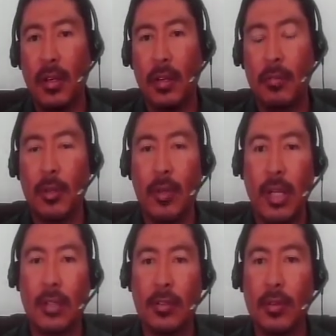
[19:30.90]
but we
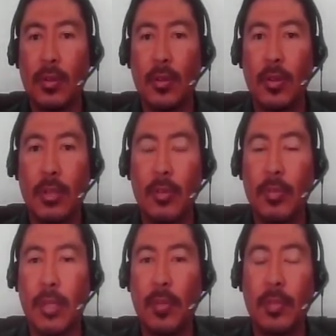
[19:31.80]
also go and we
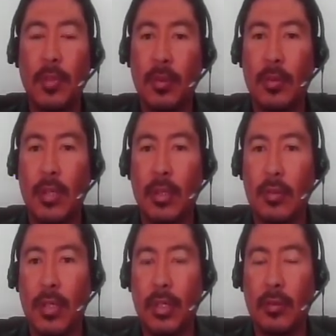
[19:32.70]
meet people. We
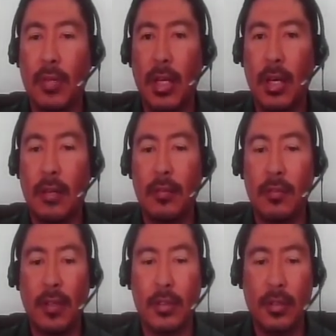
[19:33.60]
we we have
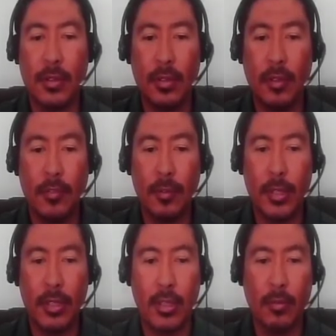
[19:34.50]
certain
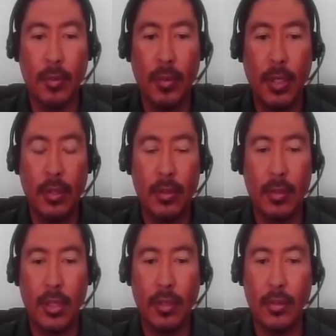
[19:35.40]
information that we want to
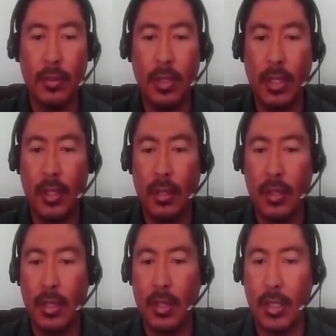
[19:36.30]
include in
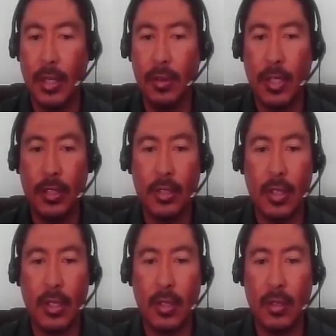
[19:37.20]
the
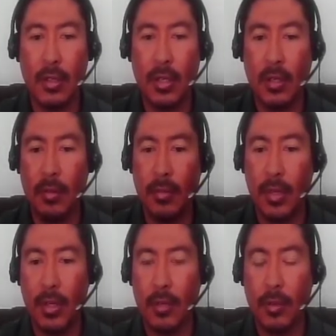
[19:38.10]
educational um,
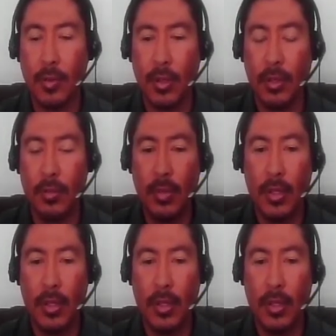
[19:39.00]
curriculum.